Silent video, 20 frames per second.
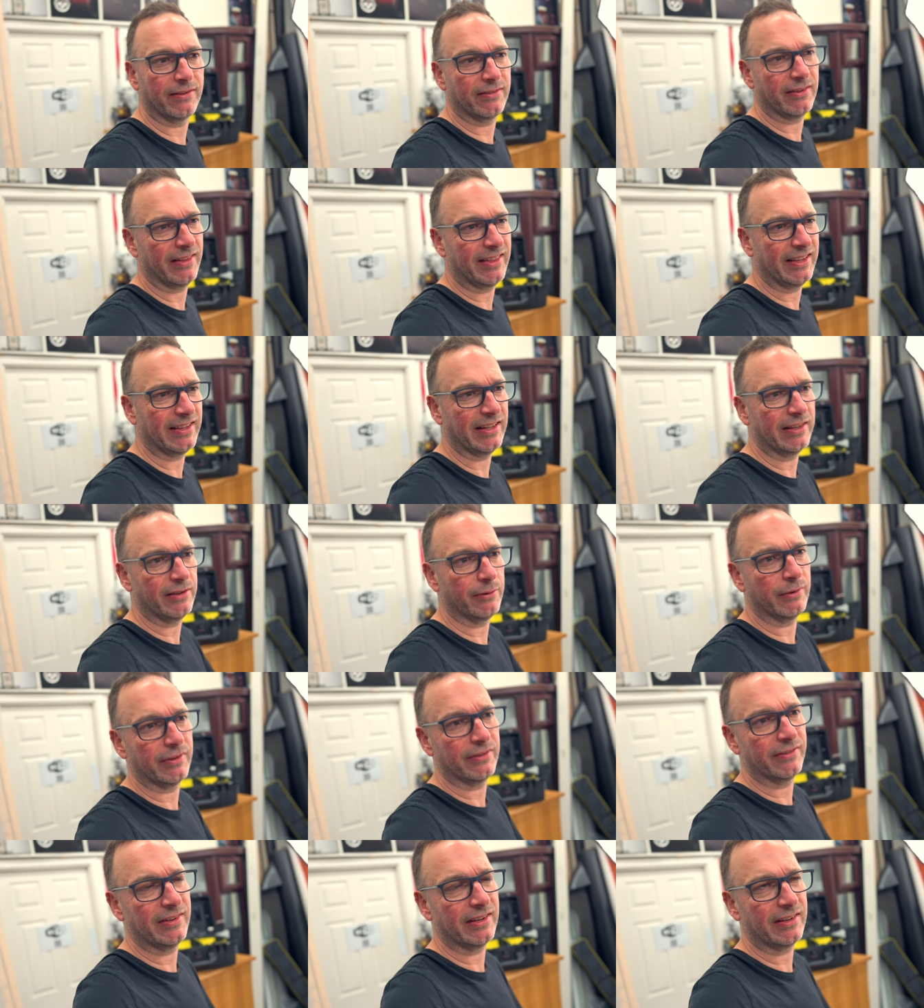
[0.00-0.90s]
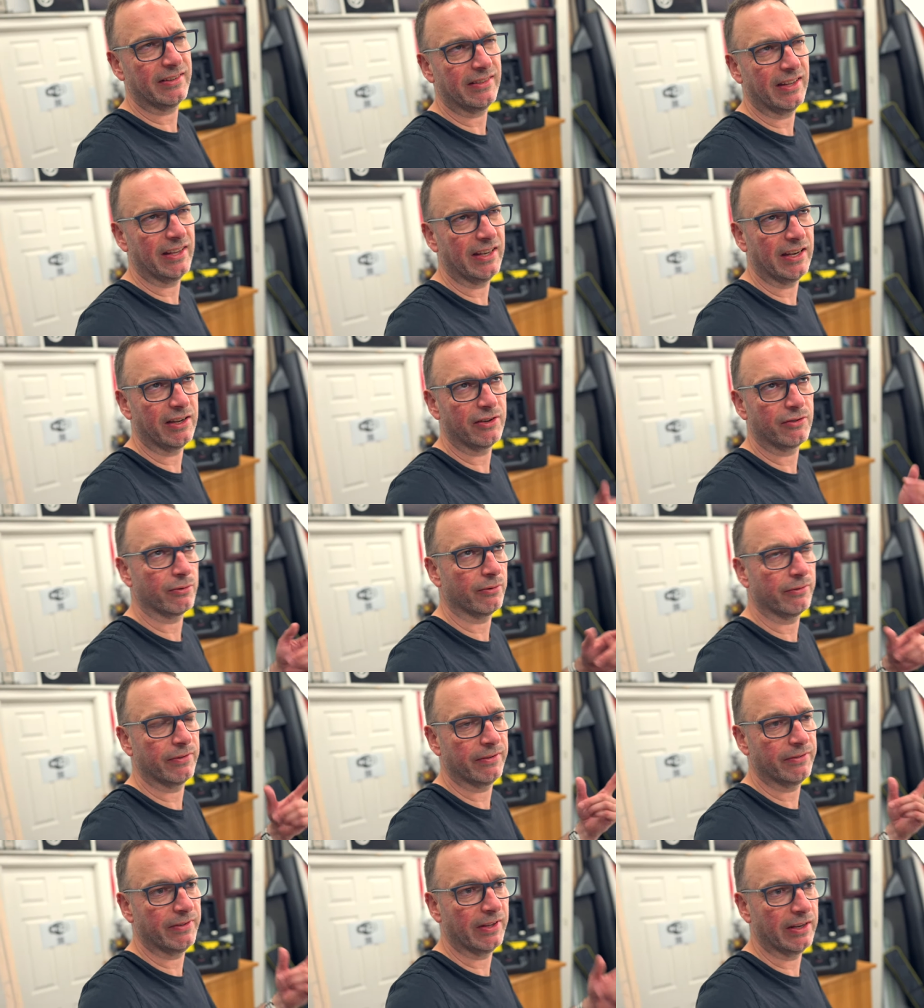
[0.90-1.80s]
So I think they do a 16 inch or
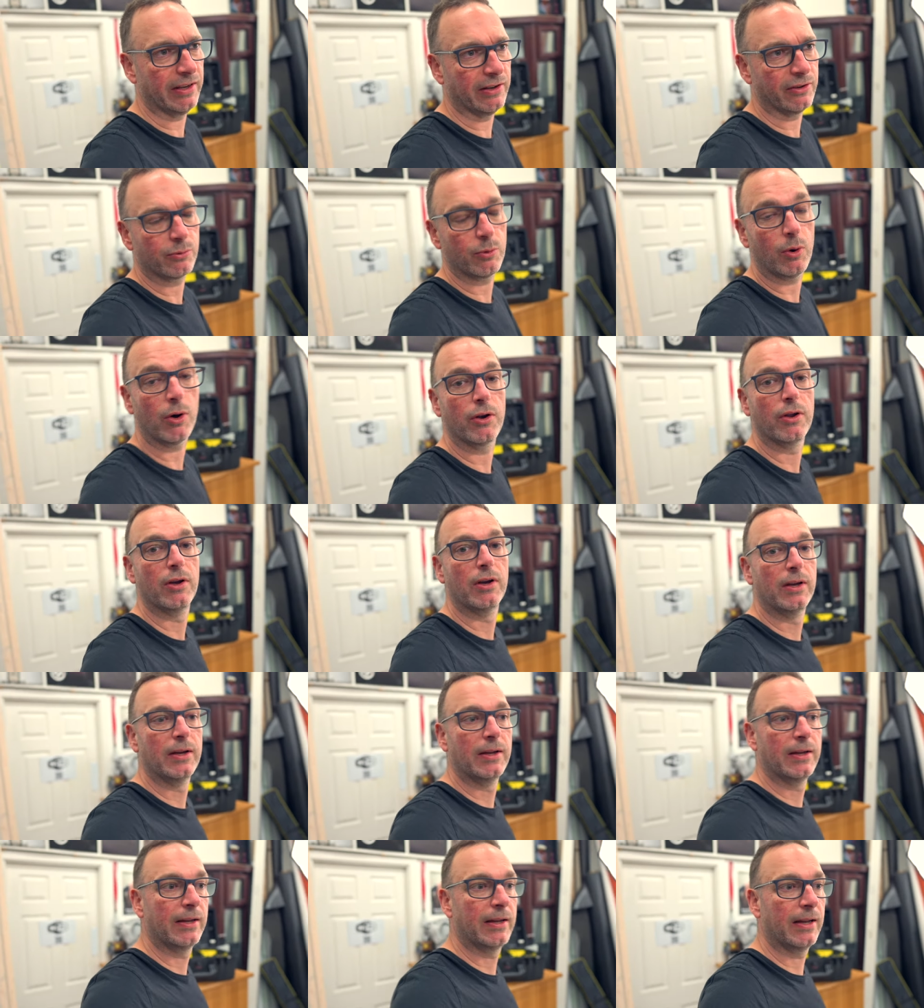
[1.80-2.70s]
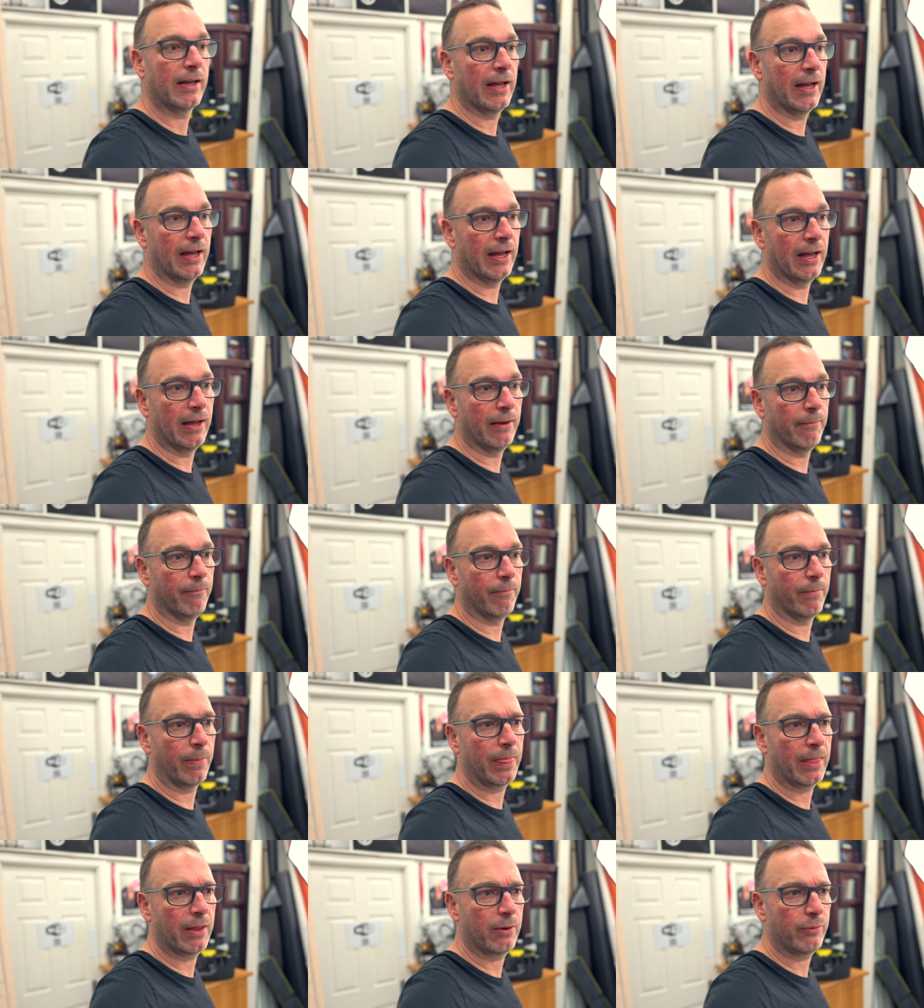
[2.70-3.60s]
15 inch one,
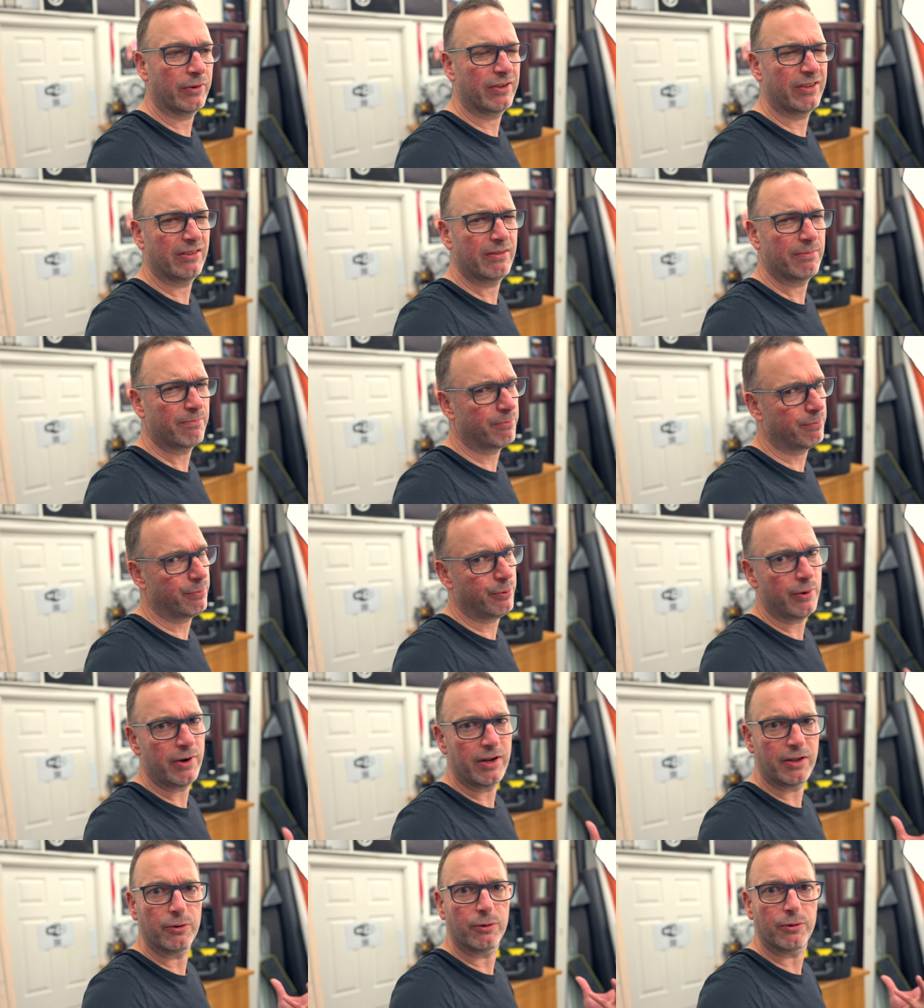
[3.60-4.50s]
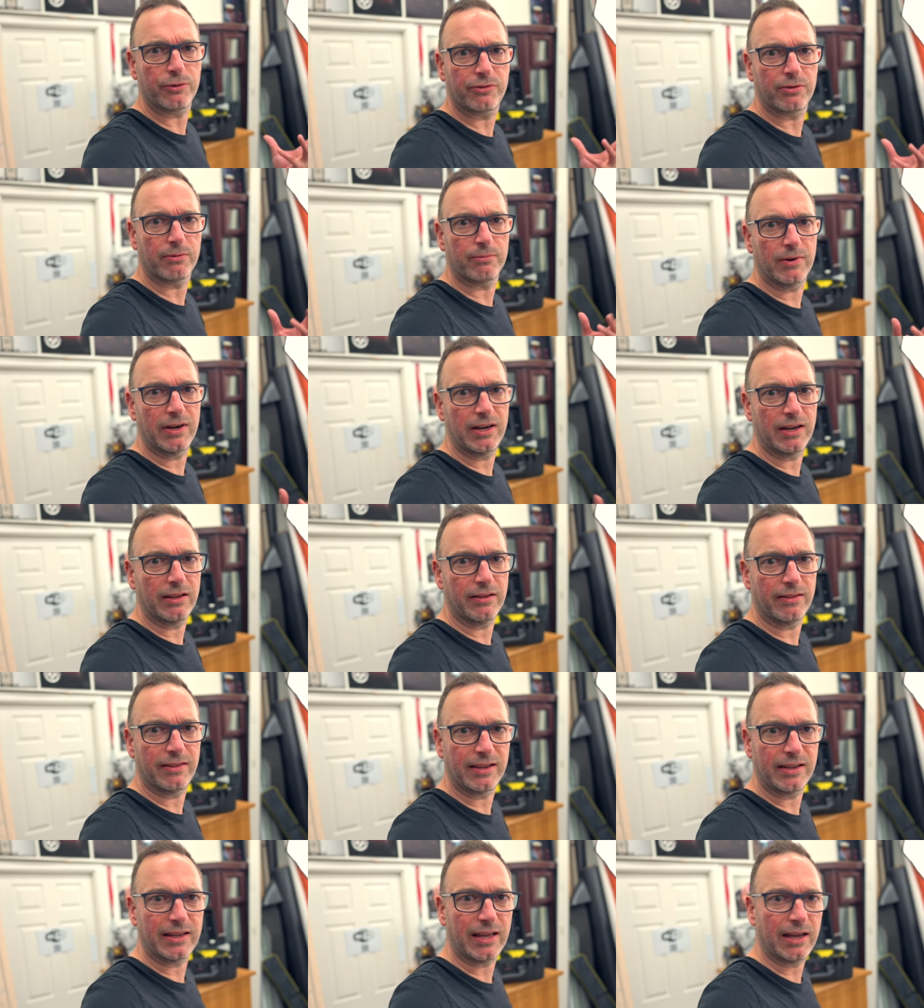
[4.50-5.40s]
um, which is pretty awesome really. You
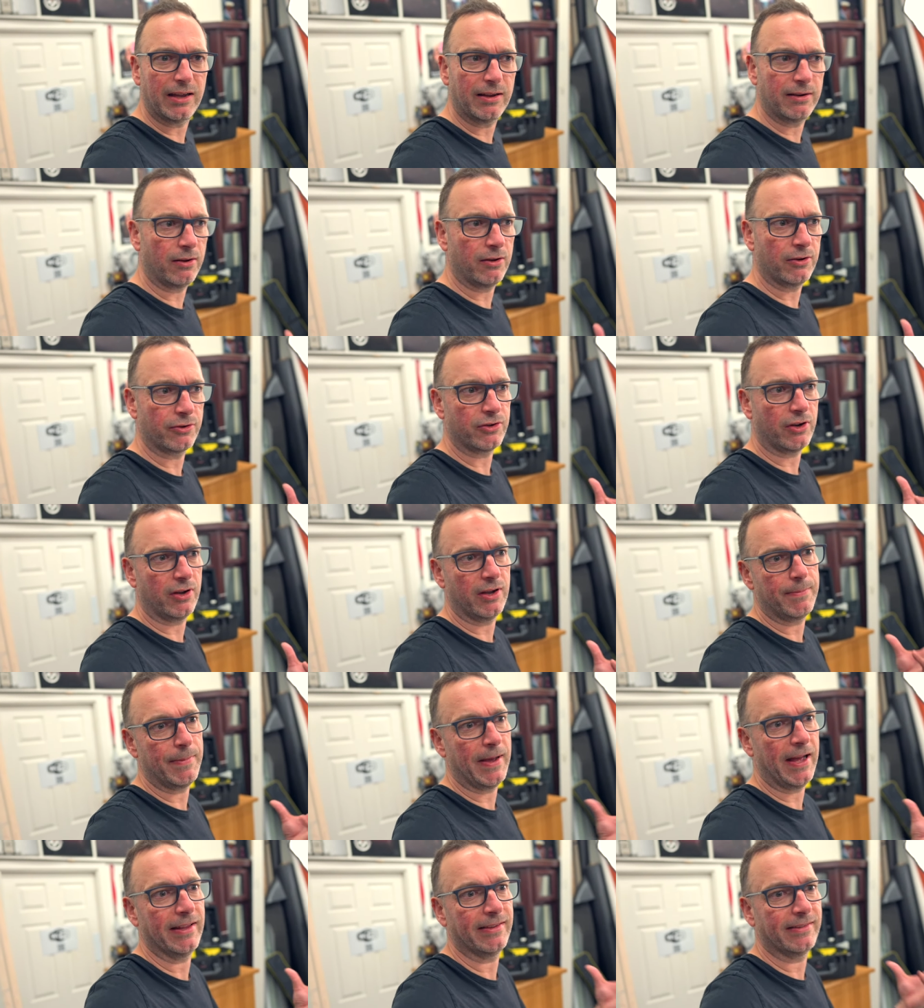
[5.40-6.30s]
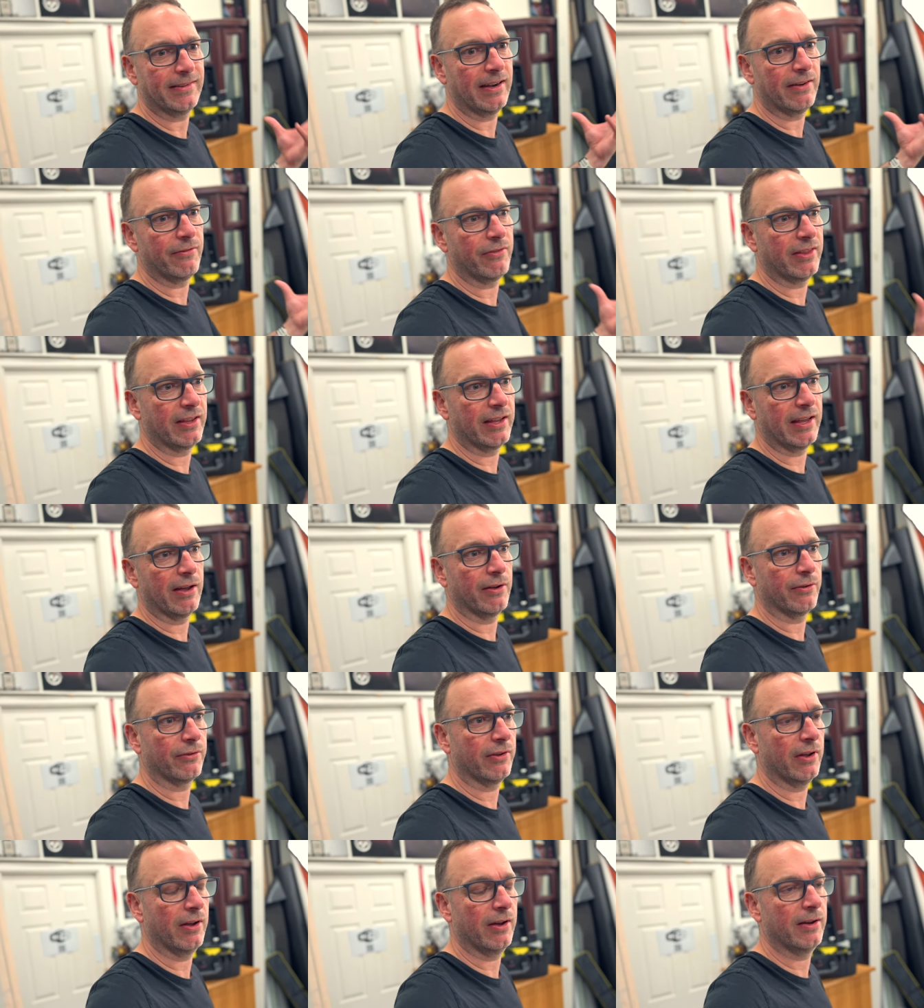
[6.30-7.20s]
think how large iPads and everything
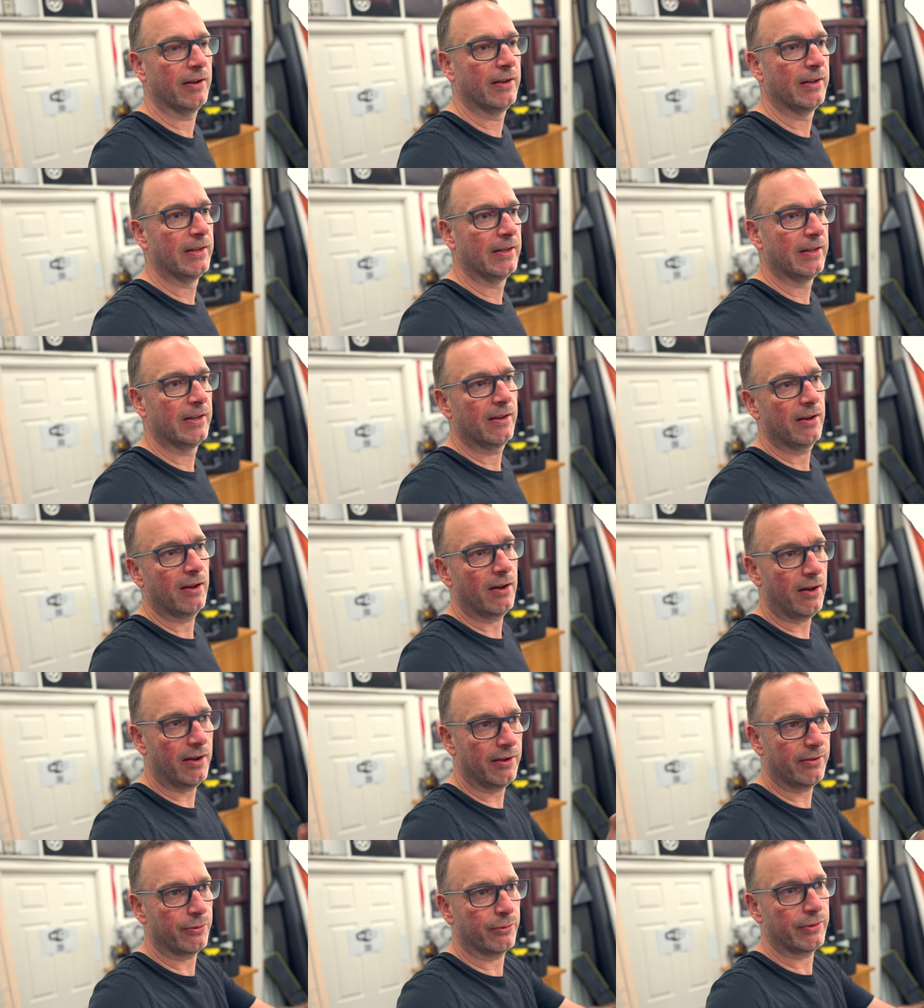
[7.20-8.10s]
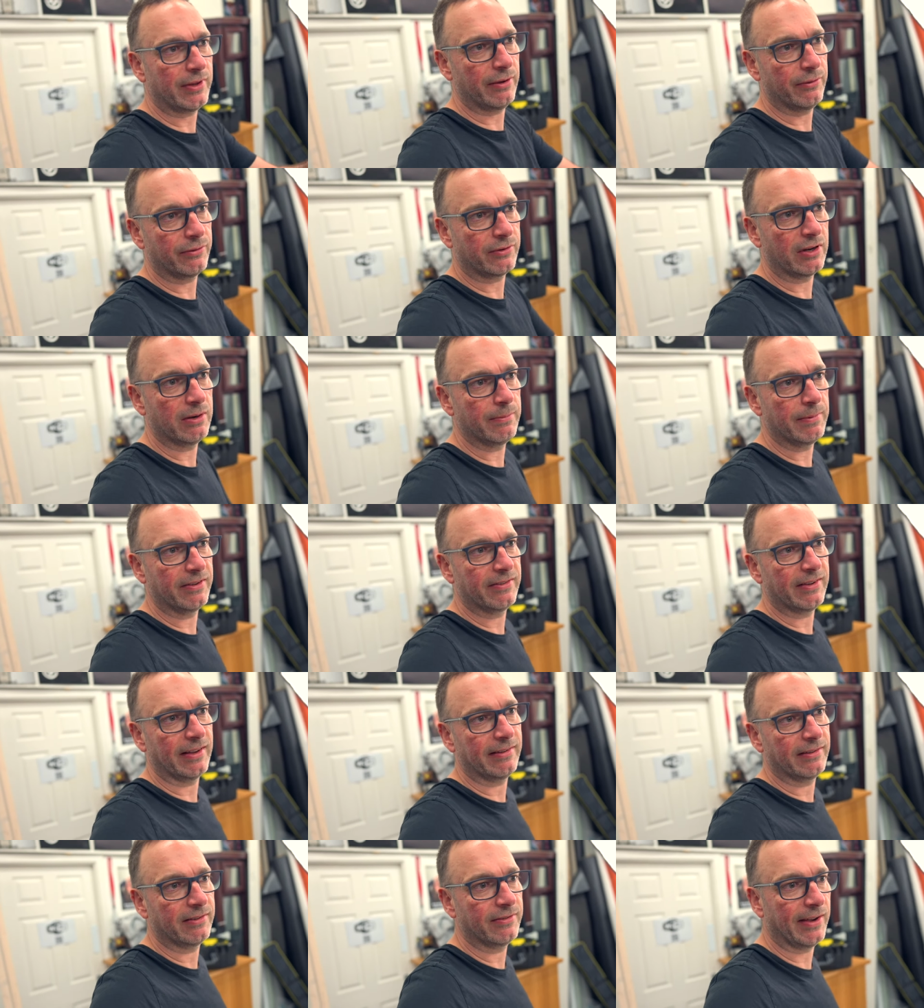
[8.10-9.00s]
else are. I thought that was going to be
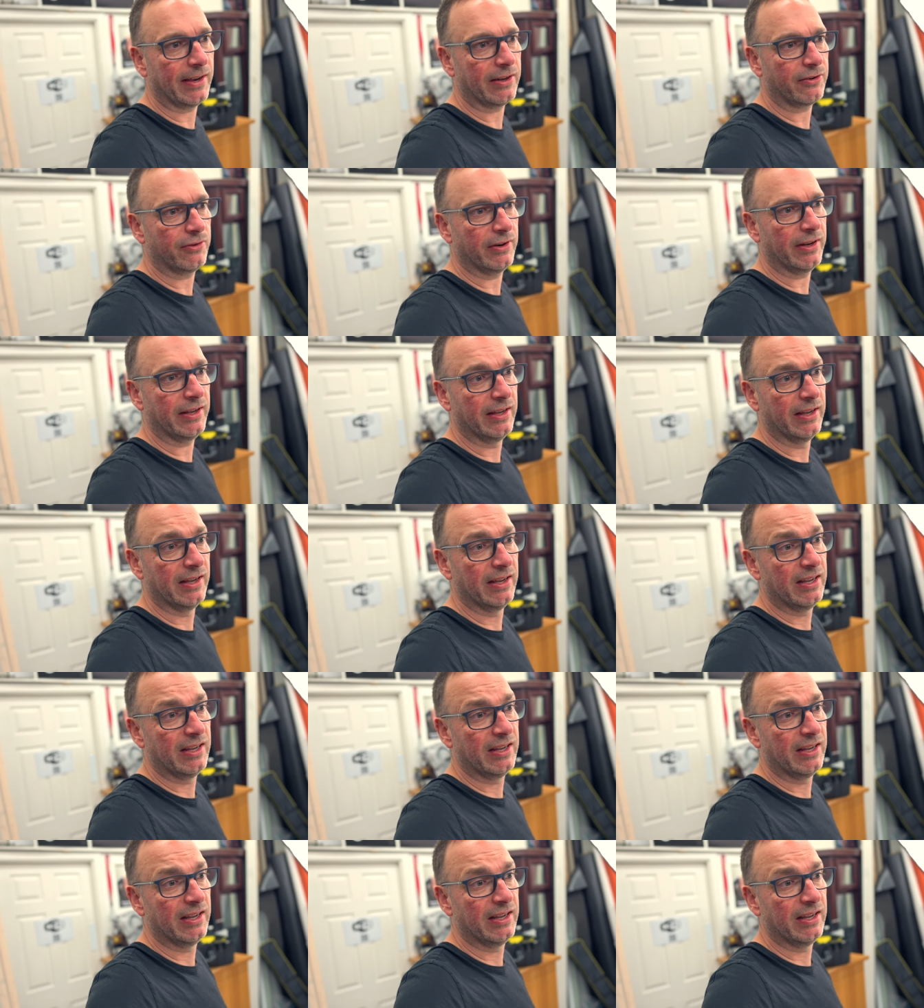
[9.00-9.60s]
satisfactory.